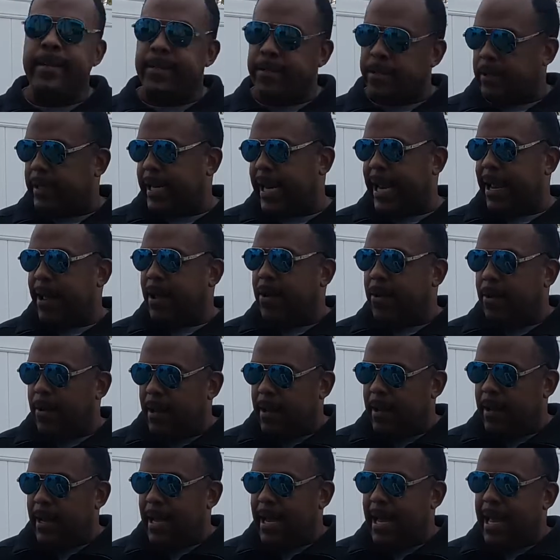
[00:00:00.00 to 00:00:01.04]
So now
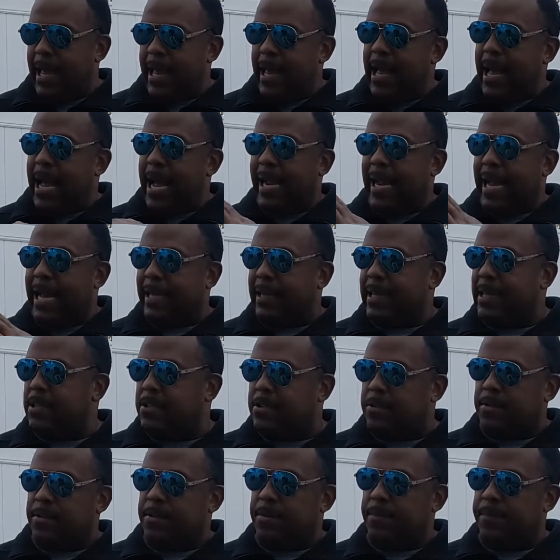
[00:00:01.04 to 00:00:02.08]
I got
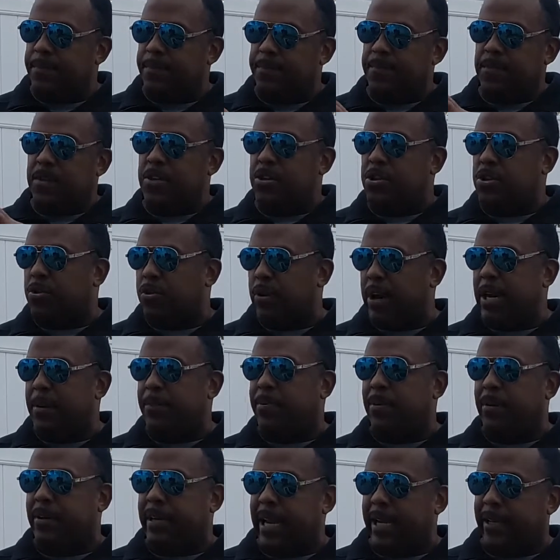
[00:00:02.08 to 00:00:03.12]
this screen
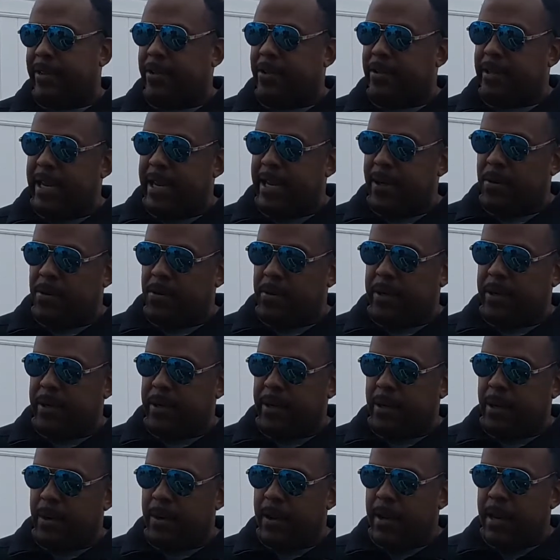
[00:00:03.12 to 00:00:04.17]
protector thing on
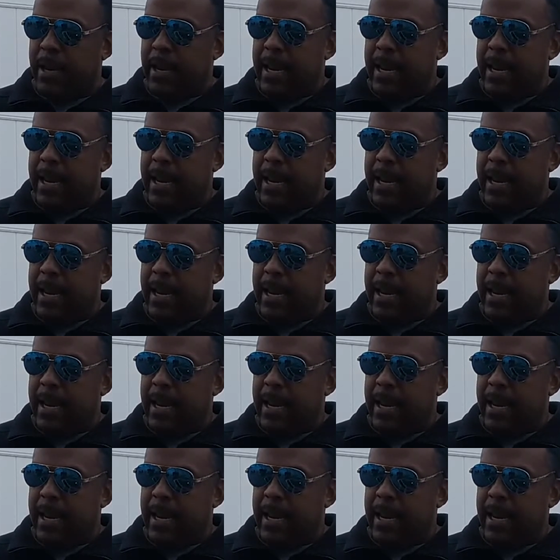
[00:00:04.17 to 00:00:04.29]
here,